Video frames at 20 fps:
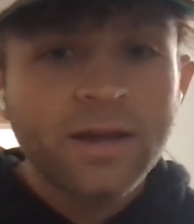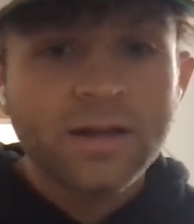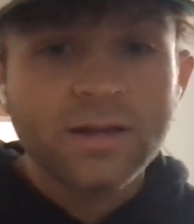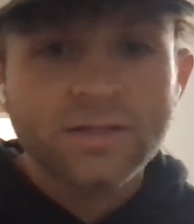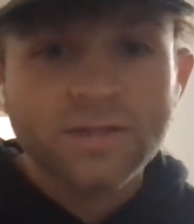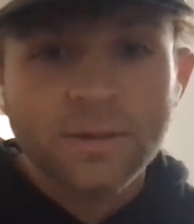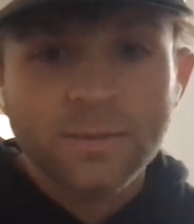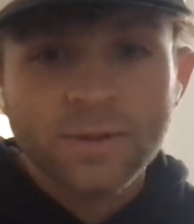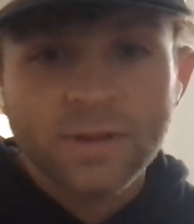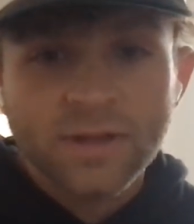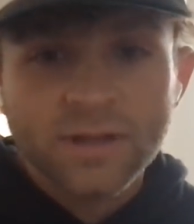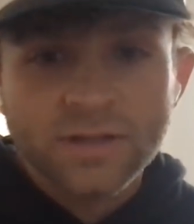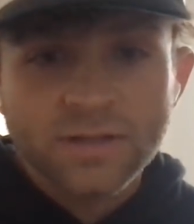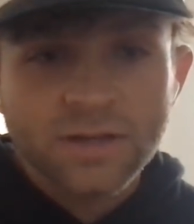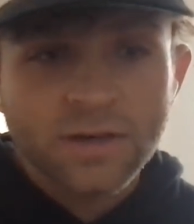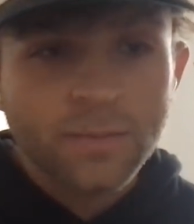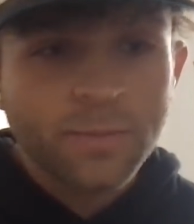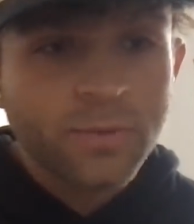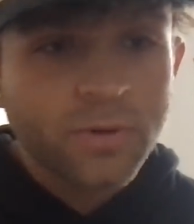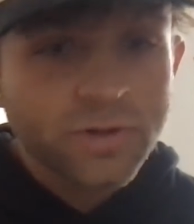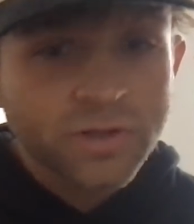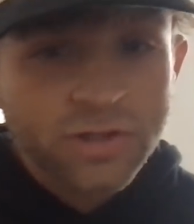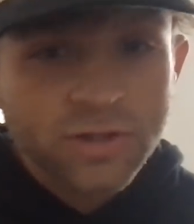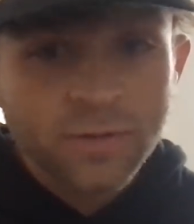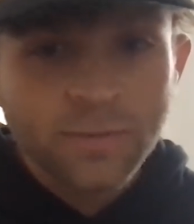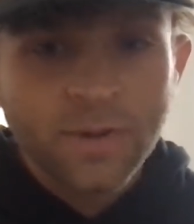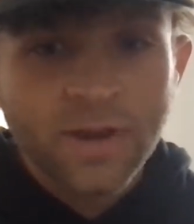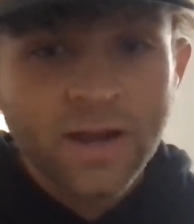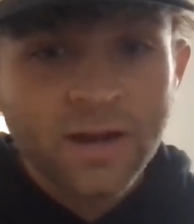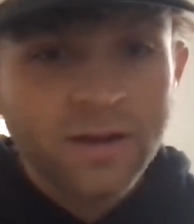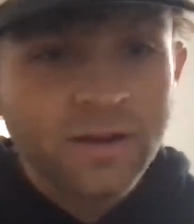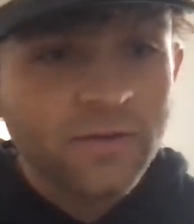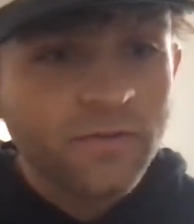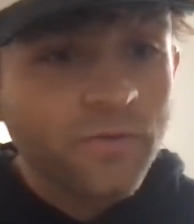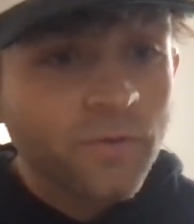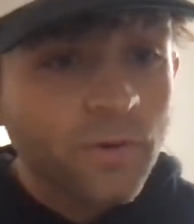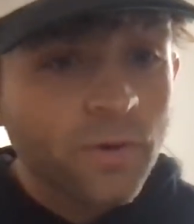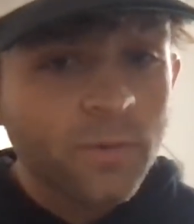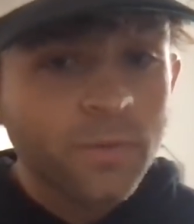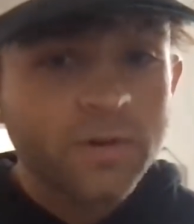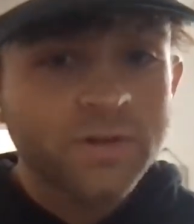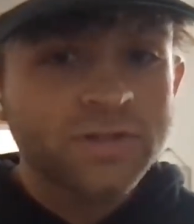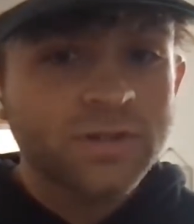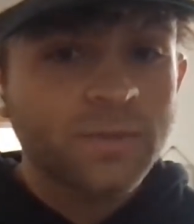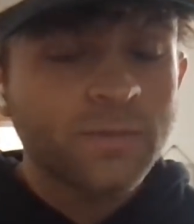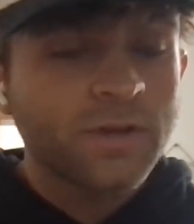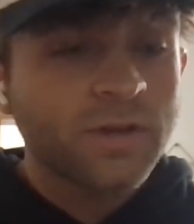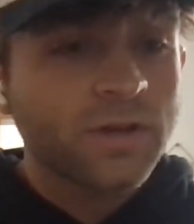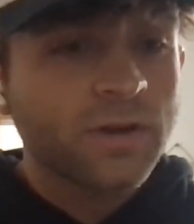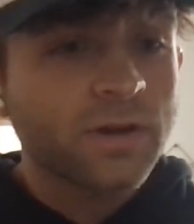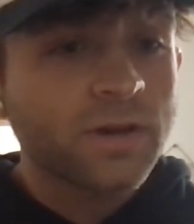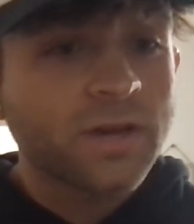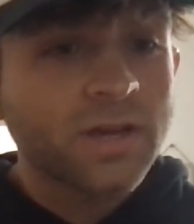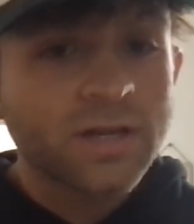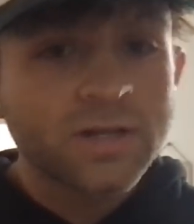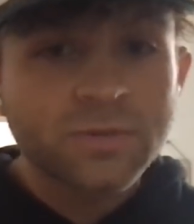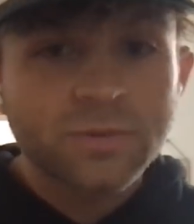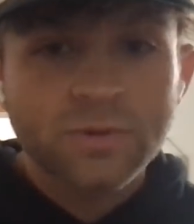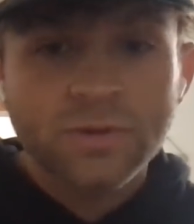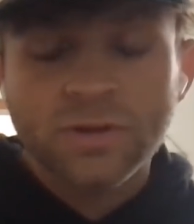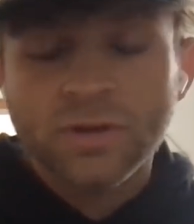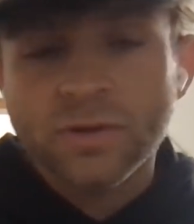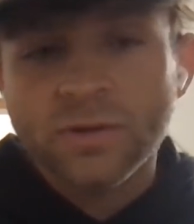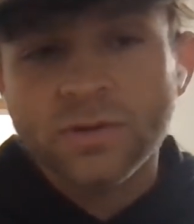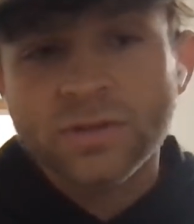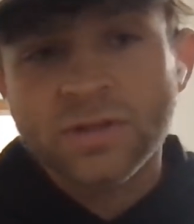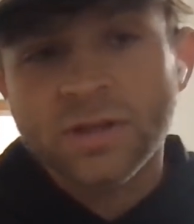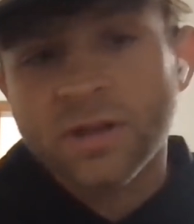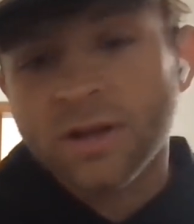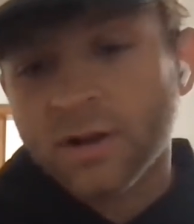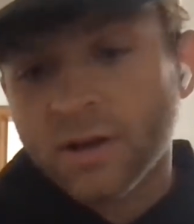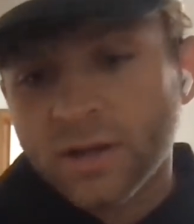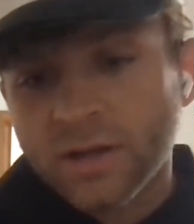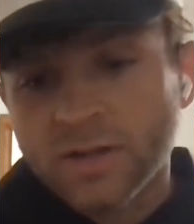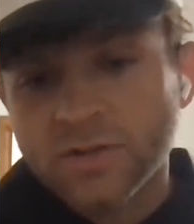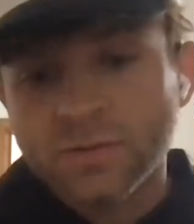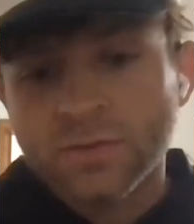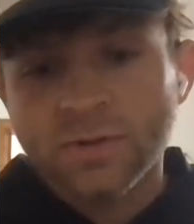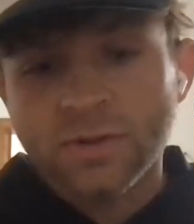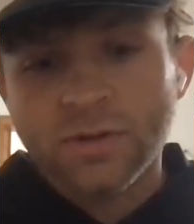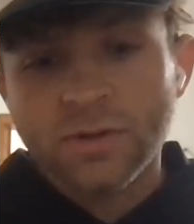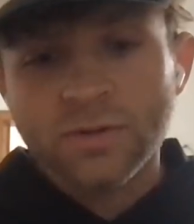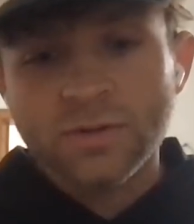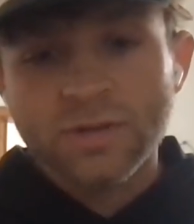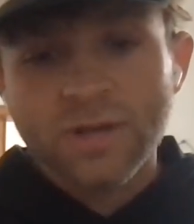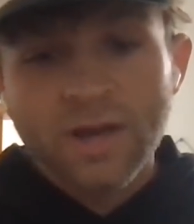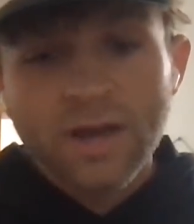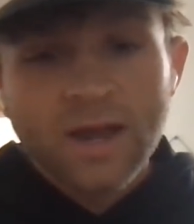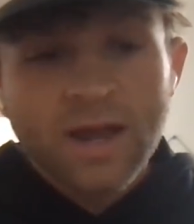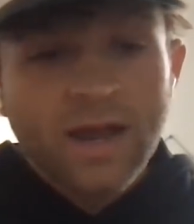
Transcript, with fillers: and something that's going to push humanity forward, something your kids will use and their kids will use.